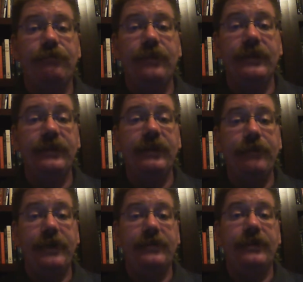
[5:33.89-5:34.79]
is the
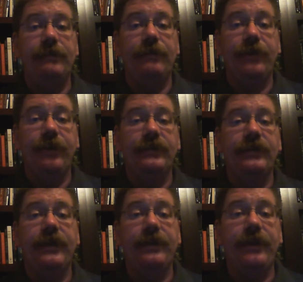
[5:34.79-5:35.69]
best experience
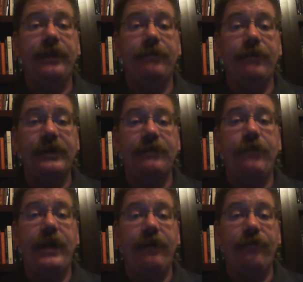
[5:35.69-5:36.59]
and I think the best
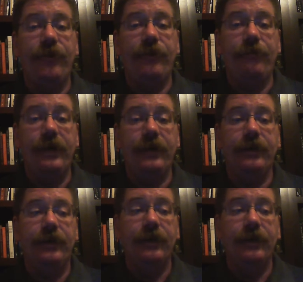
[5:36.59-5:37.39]
bang for the buck.